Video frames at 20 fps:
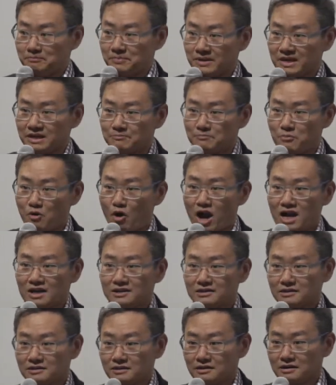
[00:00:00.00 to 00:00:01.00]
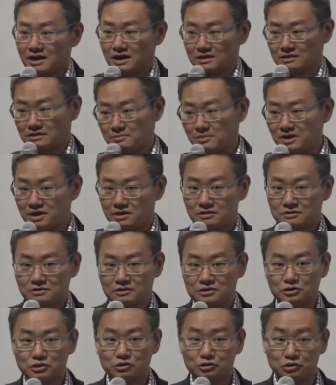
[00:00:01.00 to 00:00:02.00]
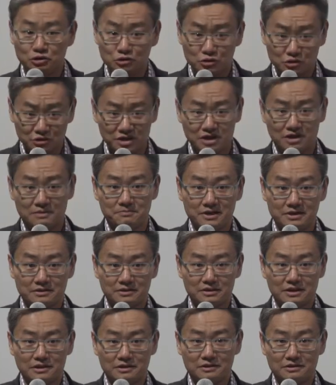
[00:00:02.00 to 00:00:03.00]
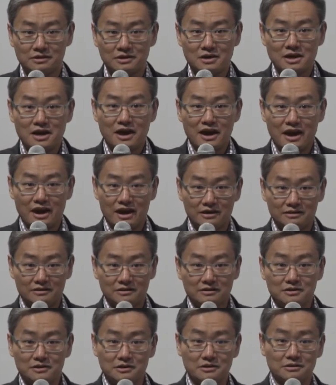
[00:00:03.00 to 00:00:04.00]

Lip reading: big brand customers to do their business and